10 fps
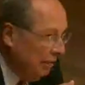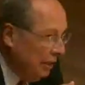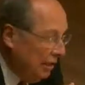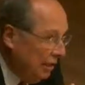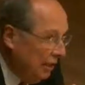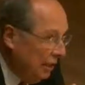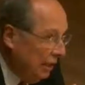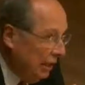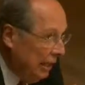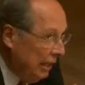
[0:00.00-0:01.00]
regions in
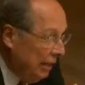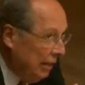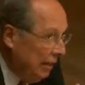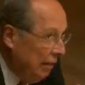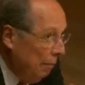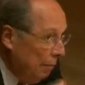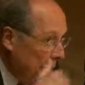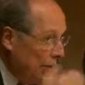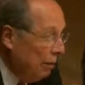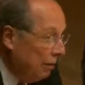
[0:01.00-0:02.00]
the area
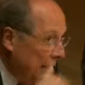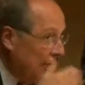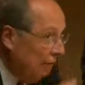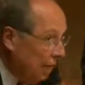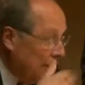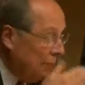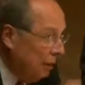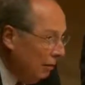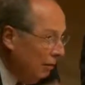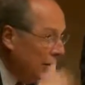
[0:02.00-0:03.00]
because of the development
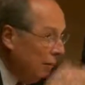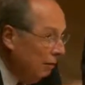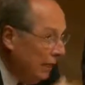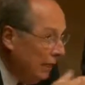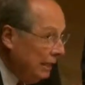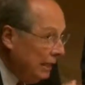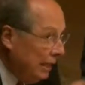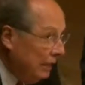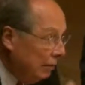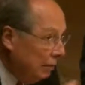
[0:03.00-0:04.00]
of new financial
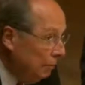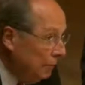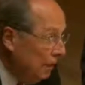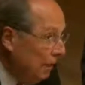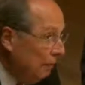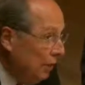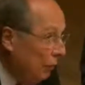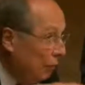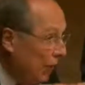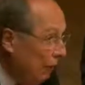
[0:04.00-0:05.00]
instruments.
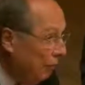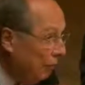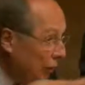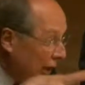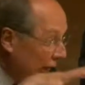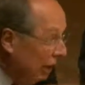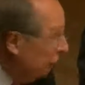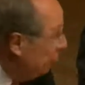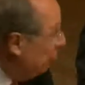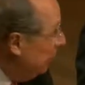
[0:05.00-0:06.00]
If we are
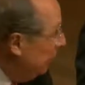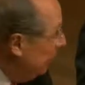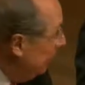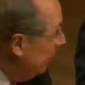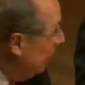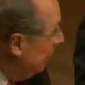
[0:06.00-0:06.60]
careful with that,